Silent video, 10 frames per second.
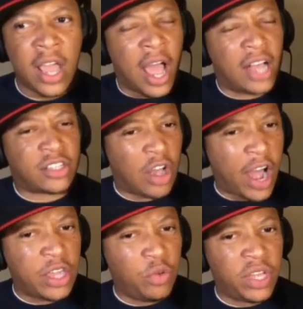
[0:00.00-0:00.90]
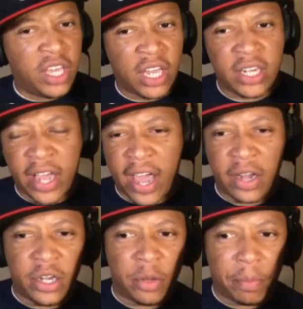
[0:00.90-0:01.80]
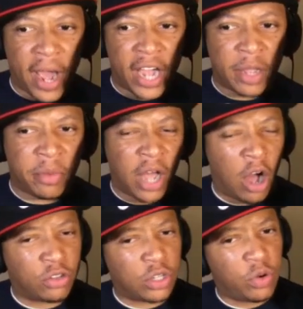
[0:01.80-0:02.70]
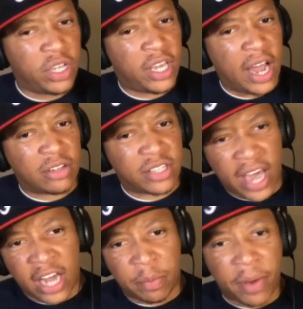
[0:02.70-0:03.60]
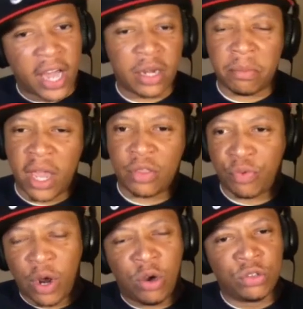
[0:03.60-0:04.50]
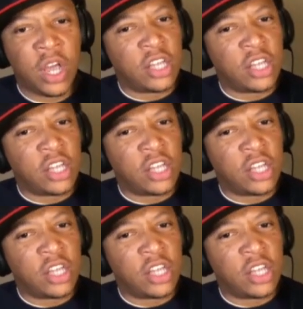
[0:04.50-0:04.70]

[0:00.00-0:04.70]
I saw how you were getting down in the pocket, but also can get outside the pocket to make throws.